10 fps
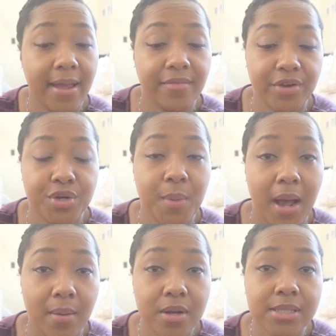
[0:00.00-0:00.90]
every 2
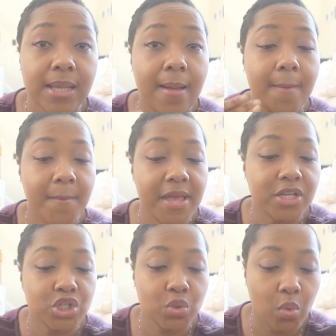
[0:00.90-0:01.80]
hours. Make
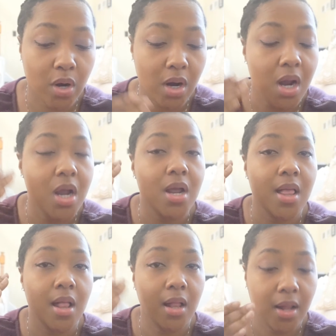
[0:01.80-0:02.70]
sure
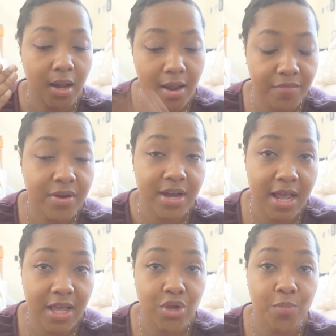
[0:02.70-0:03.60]
every
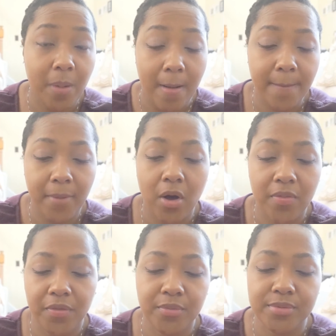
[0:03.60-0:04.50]
day you pump
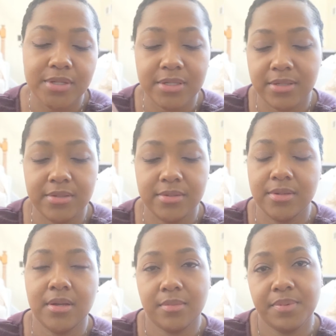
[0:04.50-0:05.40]
on those
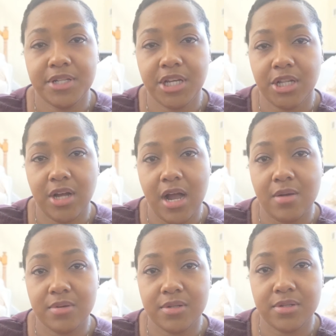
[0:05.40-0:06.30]
particular
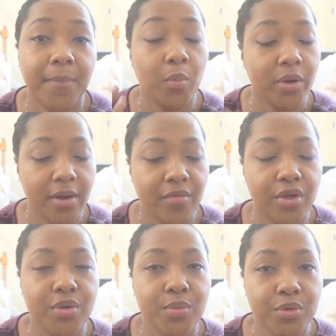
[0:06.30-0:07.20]
hours. But whatever
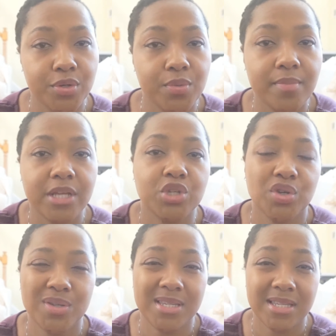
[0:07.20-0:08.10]
you do, make sure
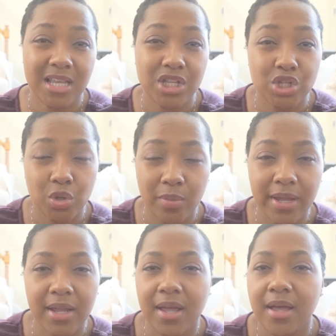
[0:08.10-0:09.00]
you stick to
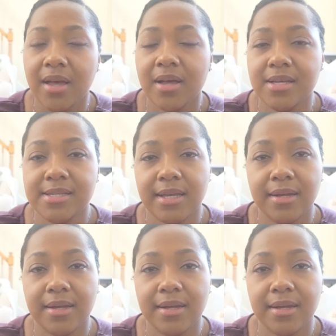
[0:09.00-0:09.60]
it, because